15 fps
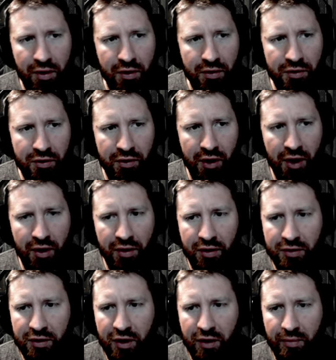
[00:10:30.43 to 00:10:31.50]
So yeah,
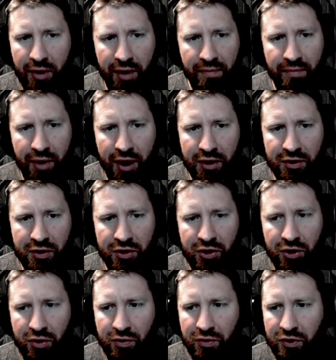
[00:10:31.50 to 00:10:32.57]
these are my best
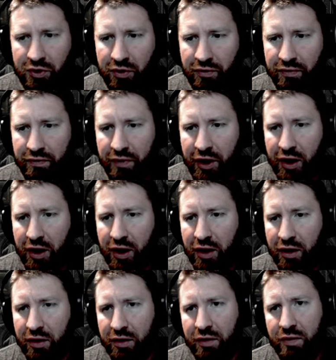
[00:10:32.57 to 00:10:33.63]
two so
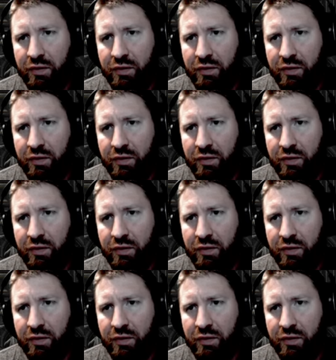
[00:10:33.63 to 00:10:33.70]
far.